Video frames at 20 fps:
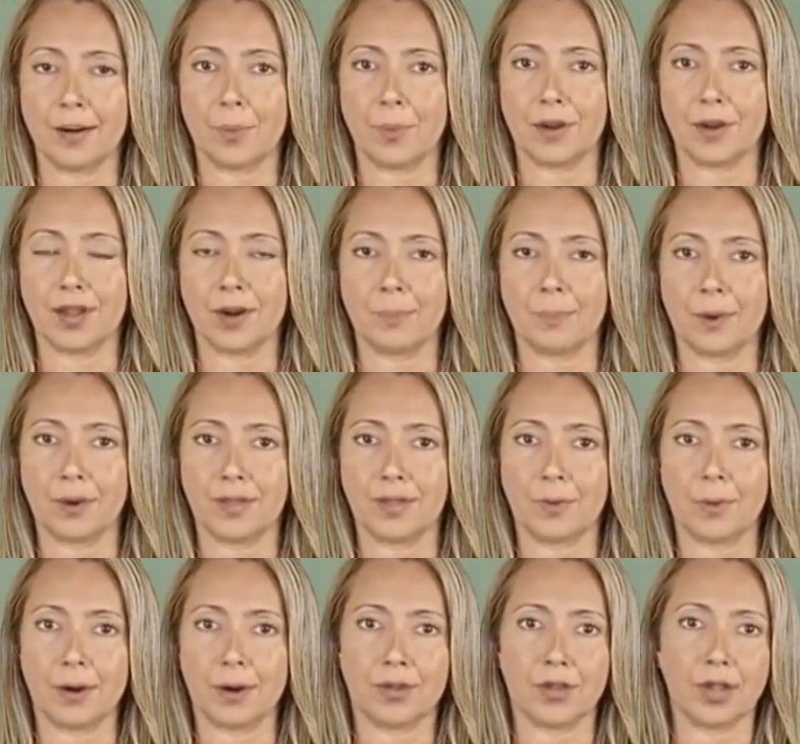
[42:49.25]
which are
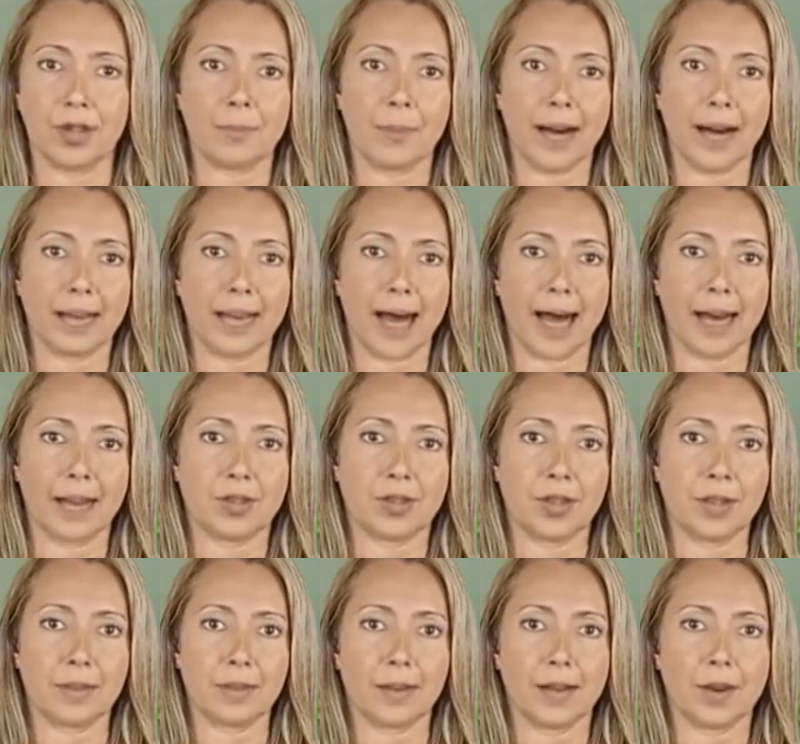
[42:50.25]
prescription
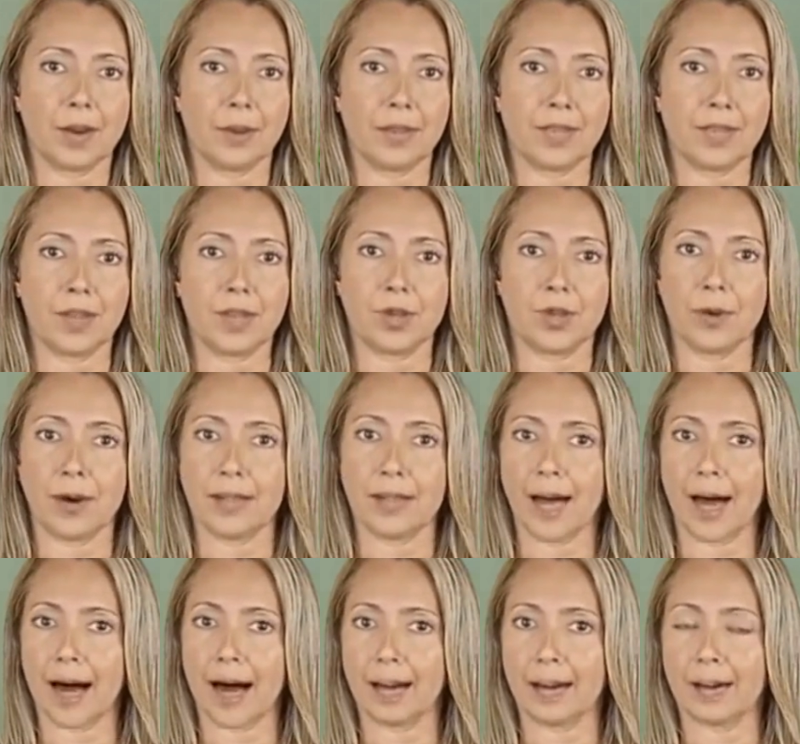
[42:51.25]
medication used to treat
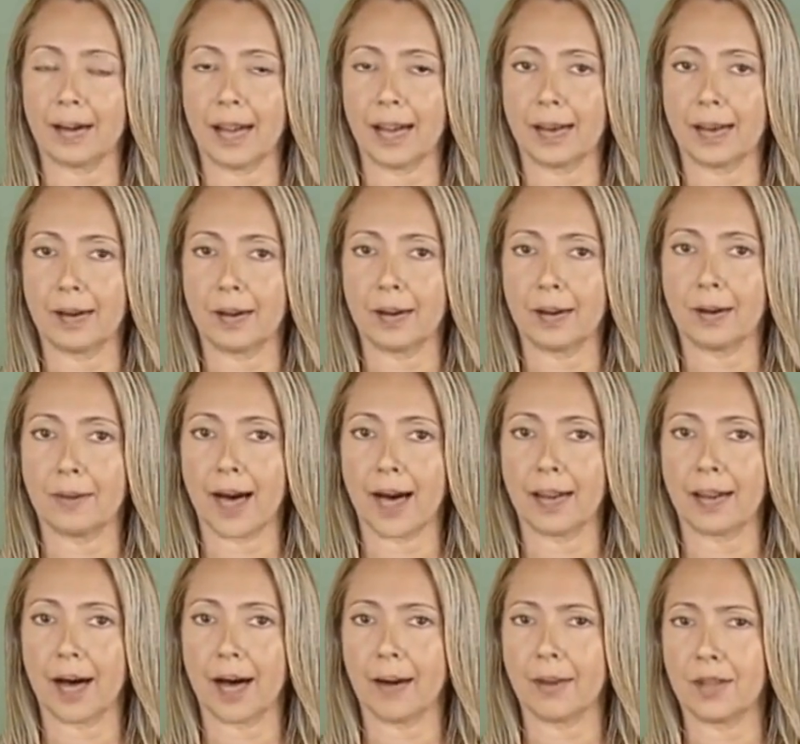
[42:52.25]
acne
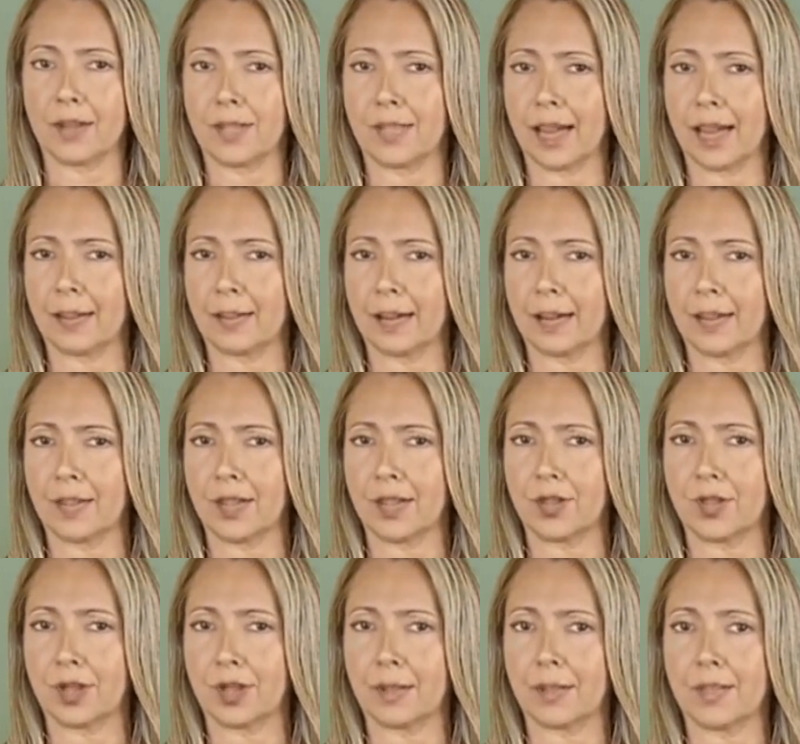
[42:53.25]
and other skin
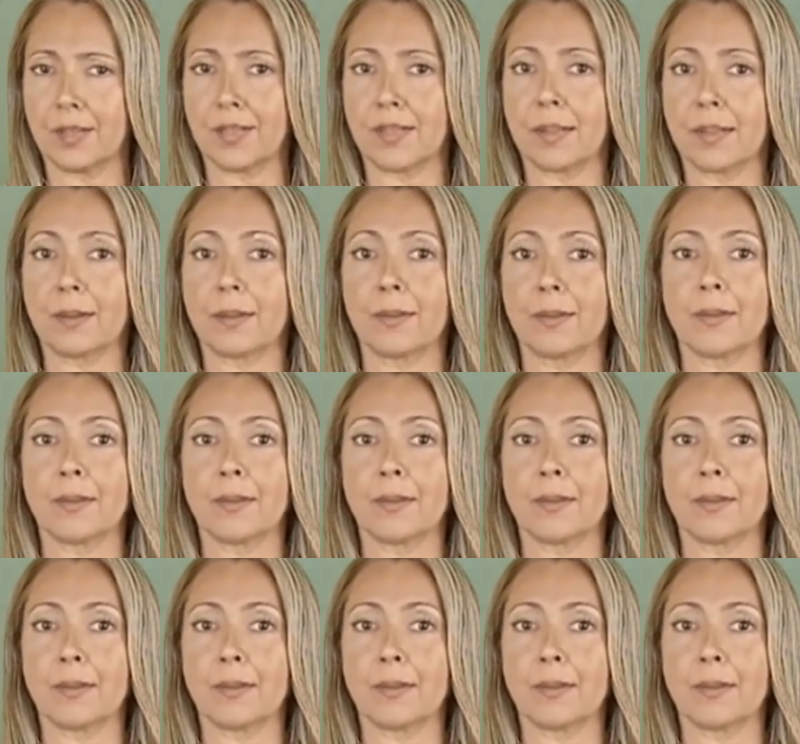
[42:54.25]
conditions.